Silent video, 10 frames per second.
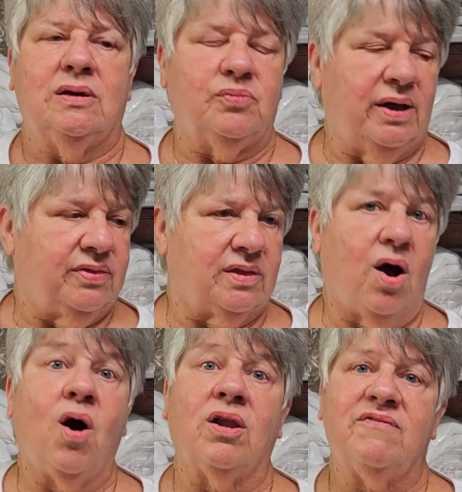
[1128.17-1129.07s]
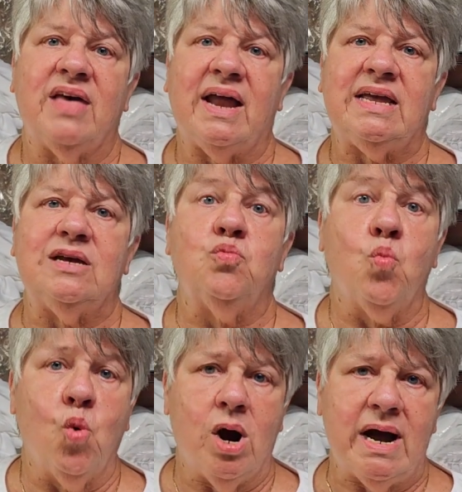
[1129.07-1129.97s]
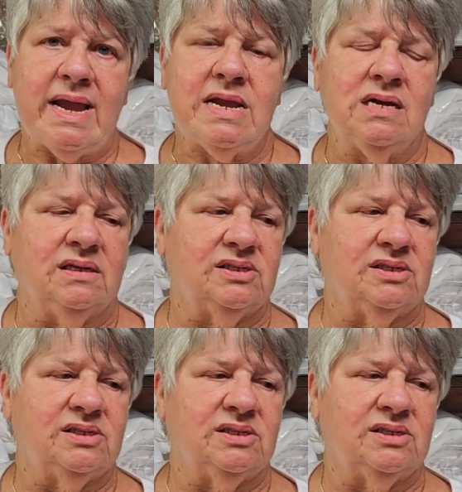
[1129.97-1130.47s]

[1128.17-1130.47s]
with all of that in one.